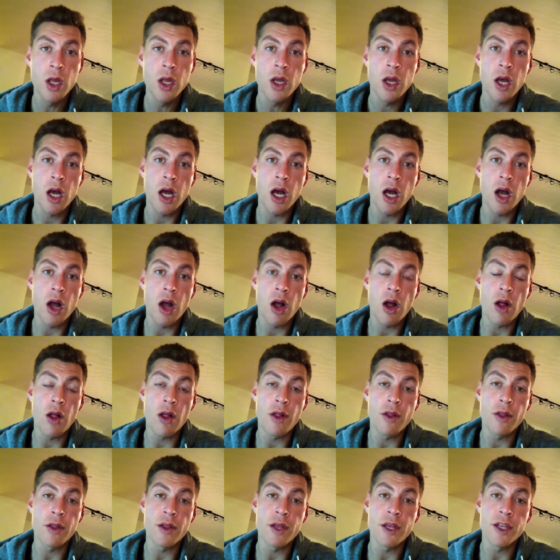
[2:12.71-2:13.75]

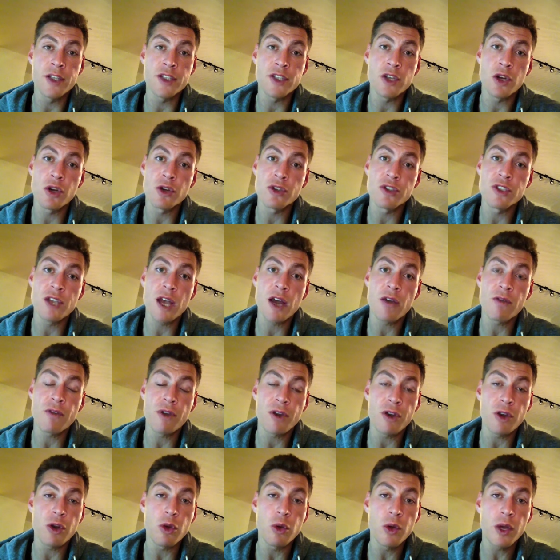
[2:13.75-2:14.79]
Uh, it turns out
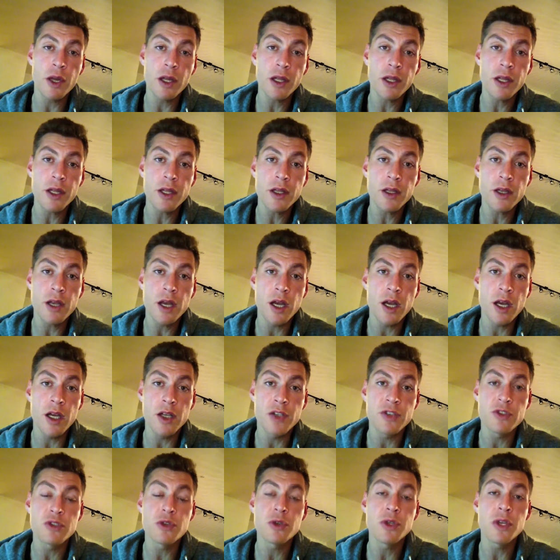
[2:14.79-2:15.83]
very quickly,
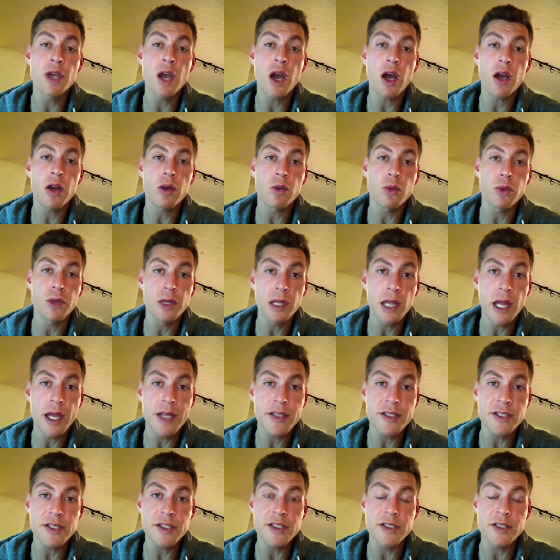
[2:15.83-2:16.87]
uh, Sugihara
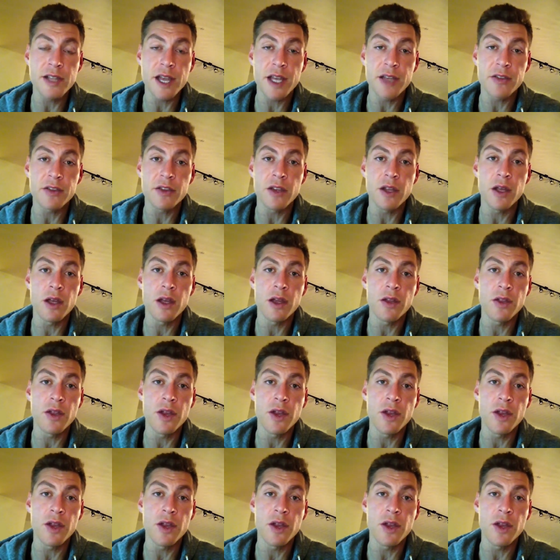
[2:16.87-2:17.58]
realizes that the, uh,